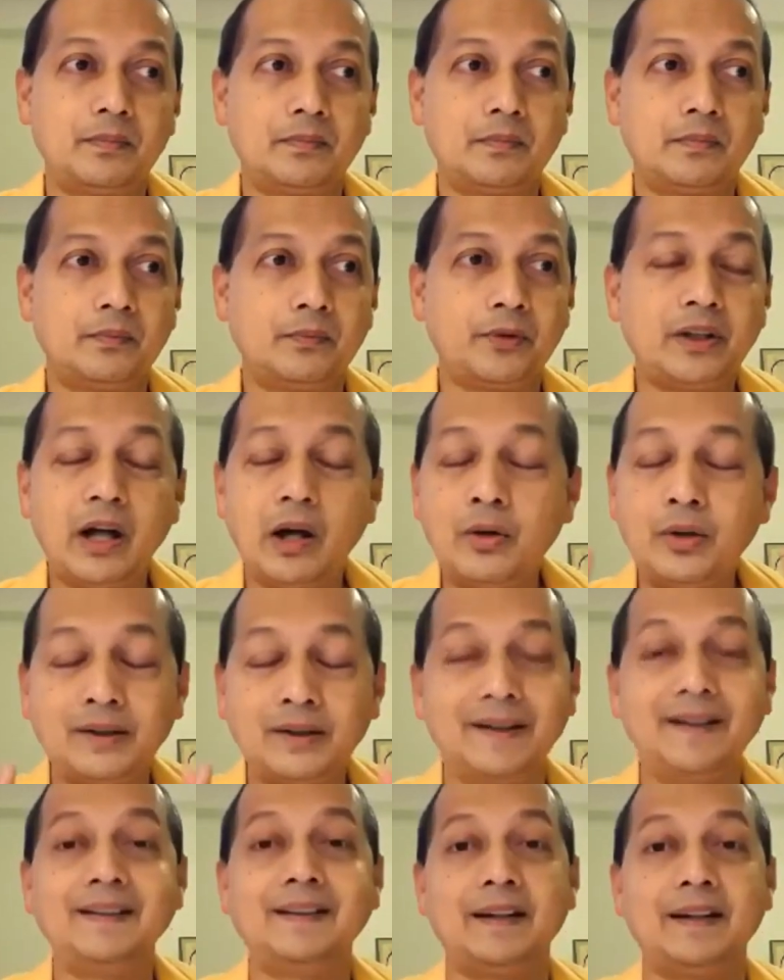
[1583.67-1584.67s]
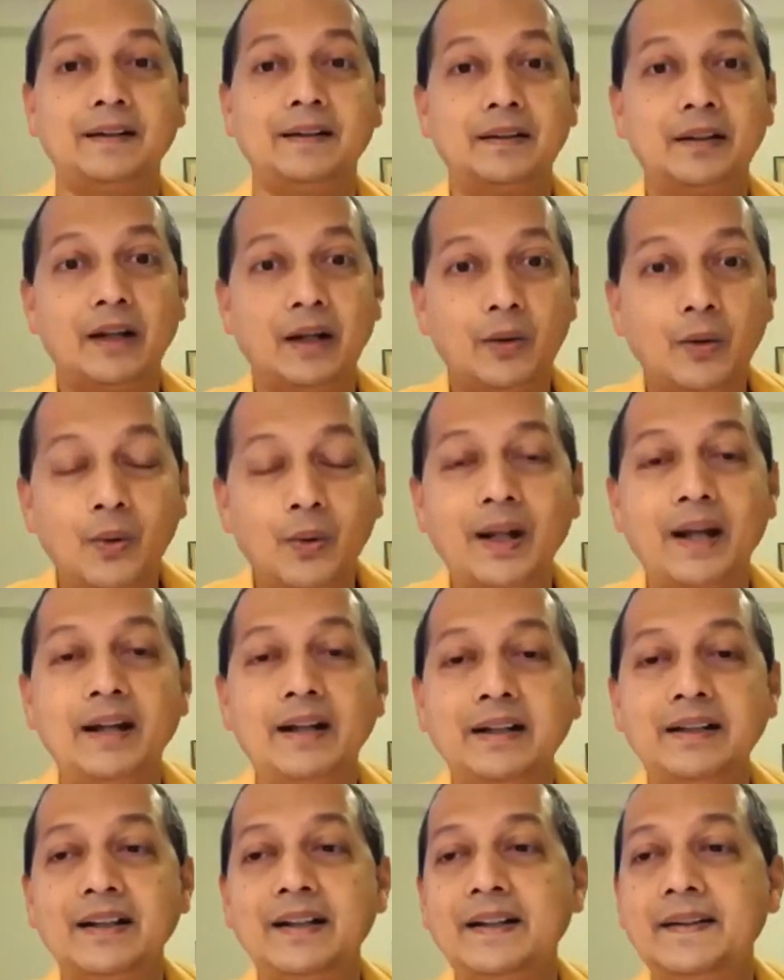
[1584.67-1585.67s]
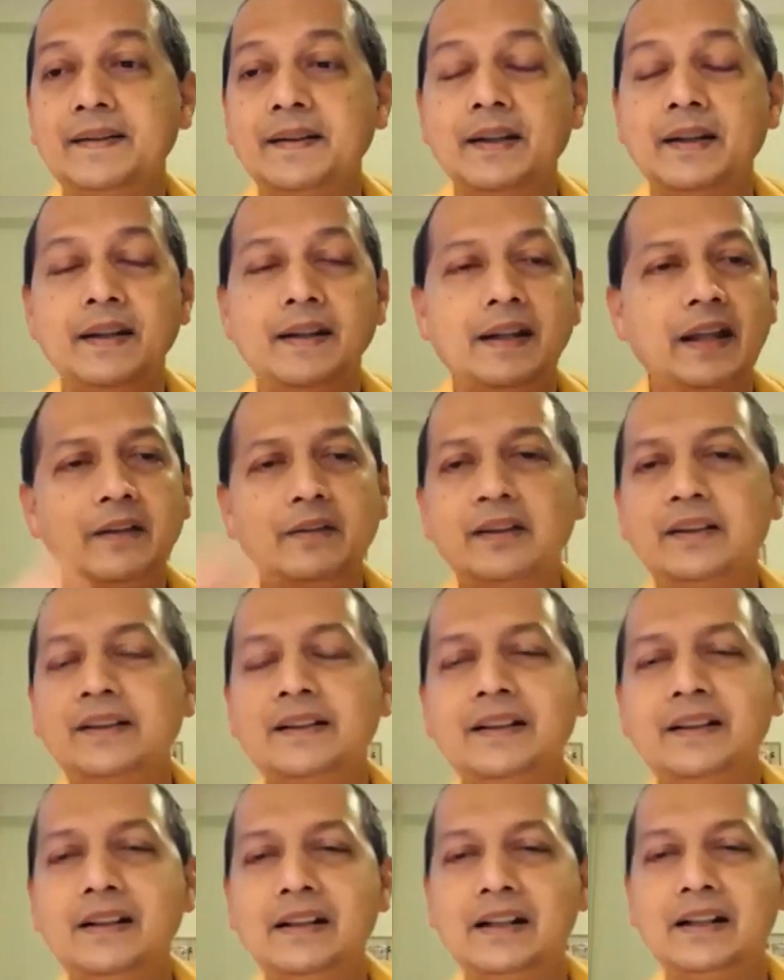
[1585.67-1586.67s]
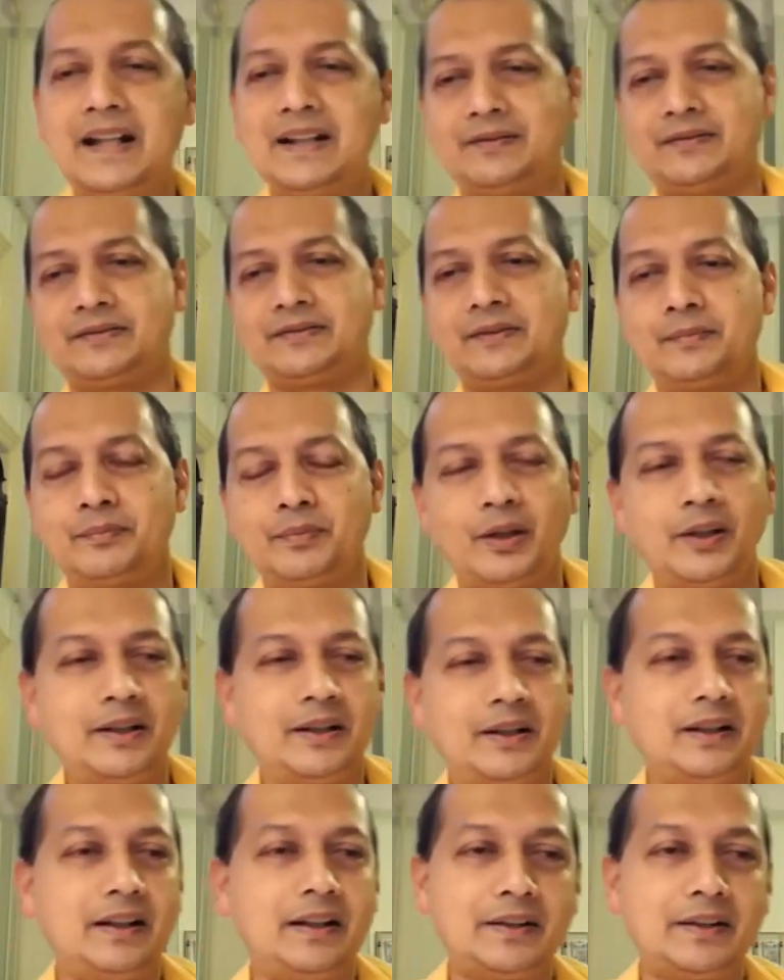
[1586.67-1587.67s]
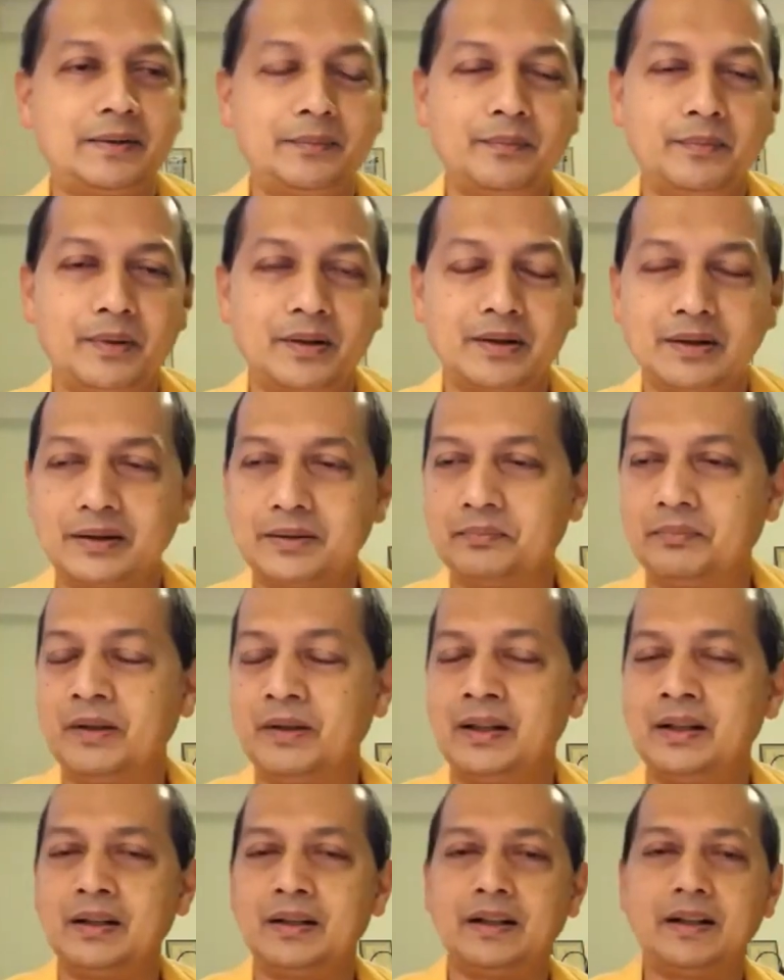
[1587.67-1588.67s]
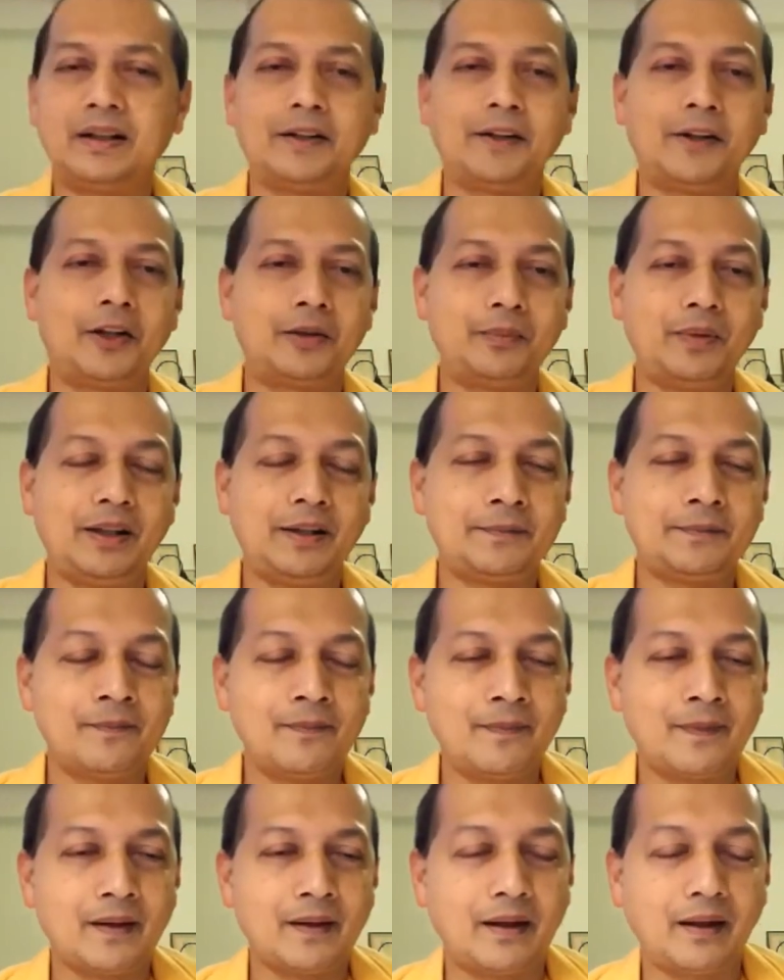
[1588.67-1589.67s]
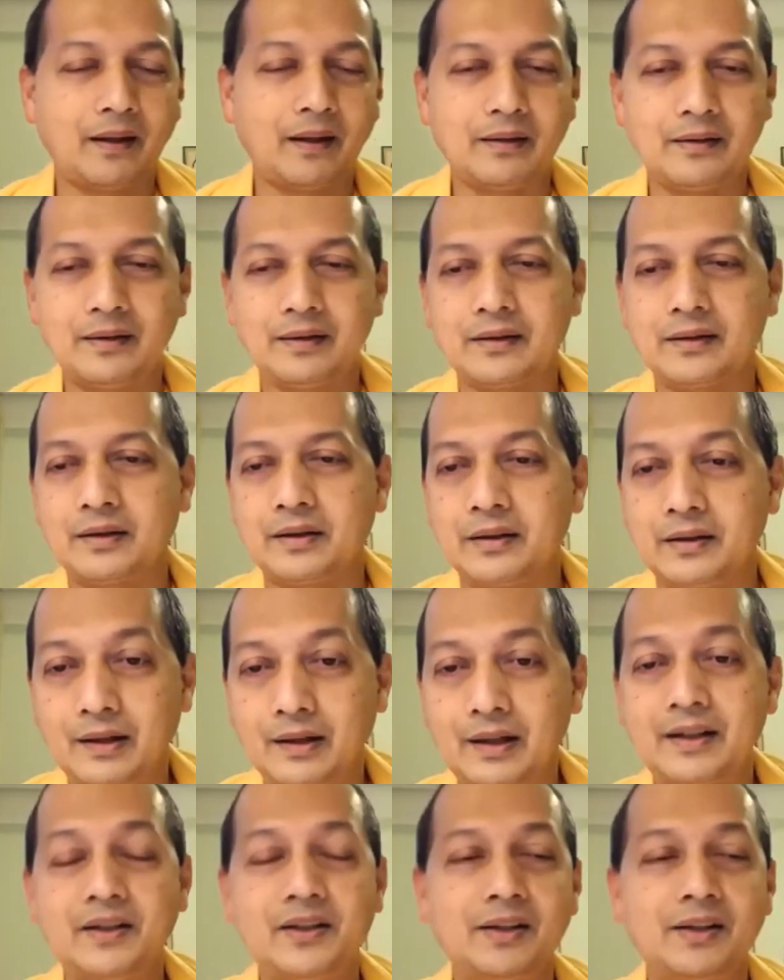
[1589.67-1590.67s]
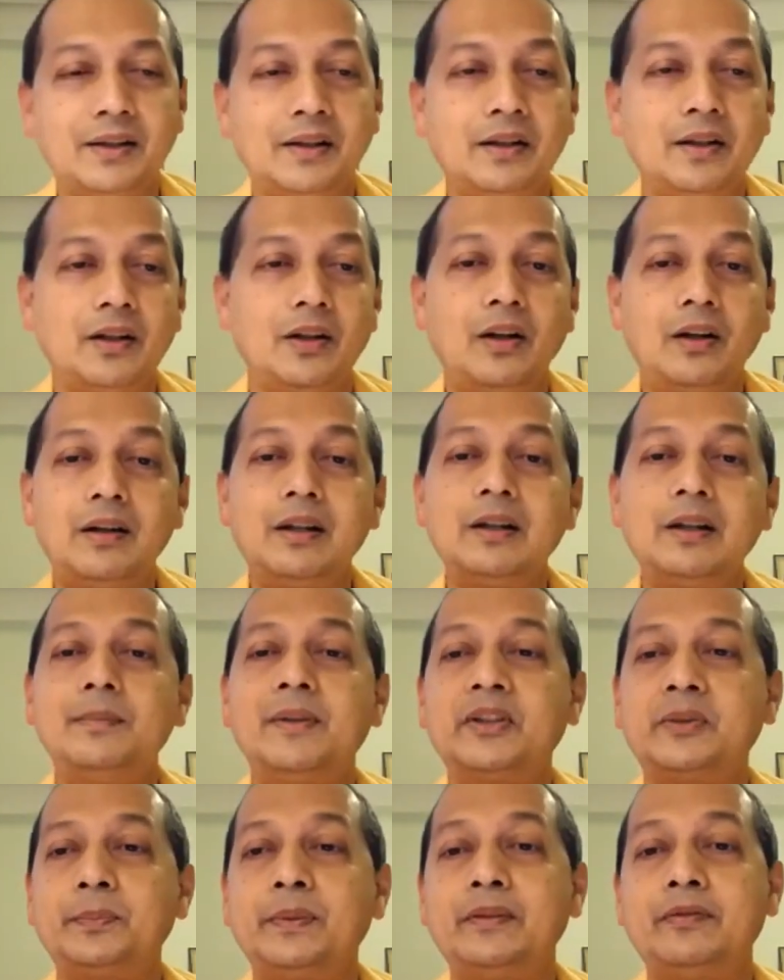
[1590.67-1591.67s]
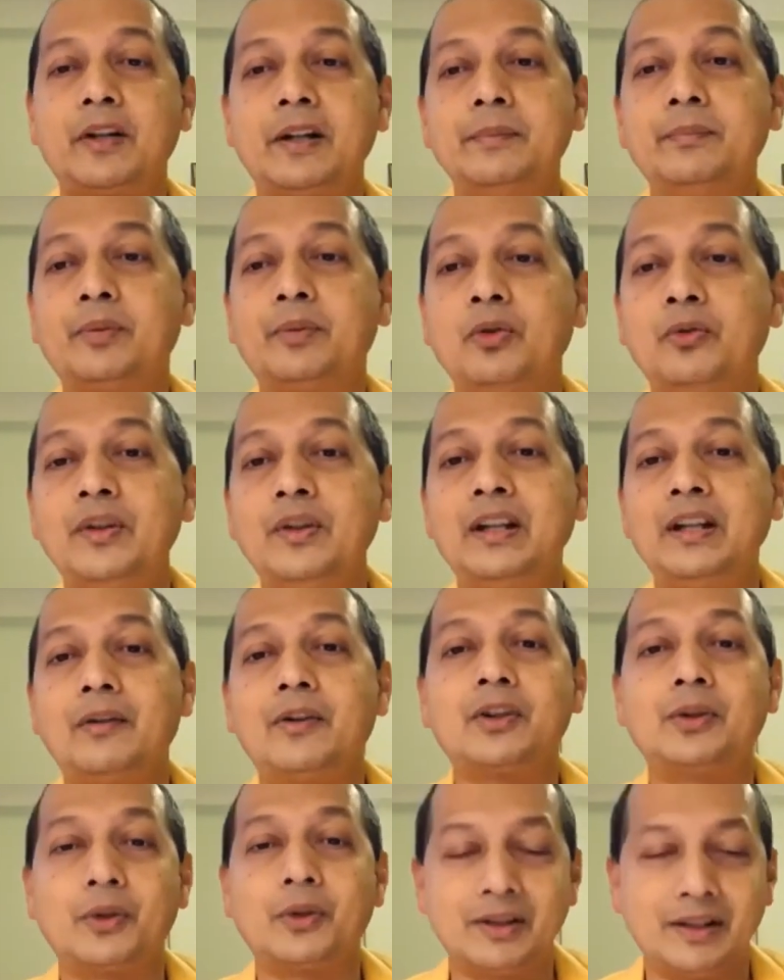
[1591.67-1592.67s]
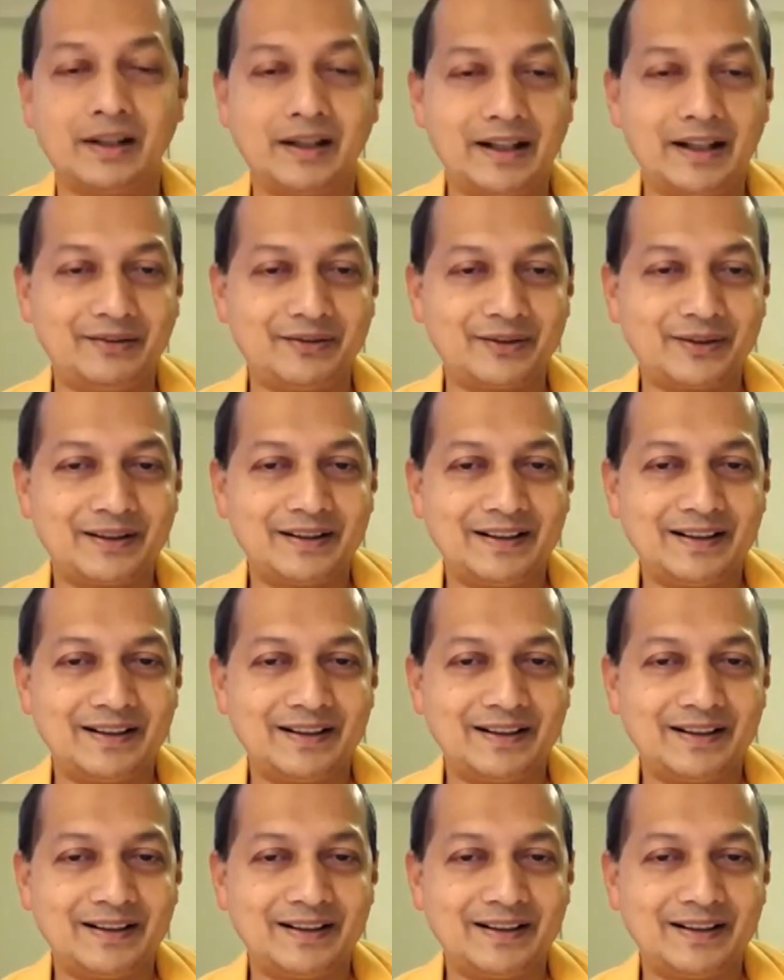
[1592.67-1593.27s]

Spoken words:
Without thinking, the whole idea is everything in life, politics, economy, and religion, all must be for improving our social life.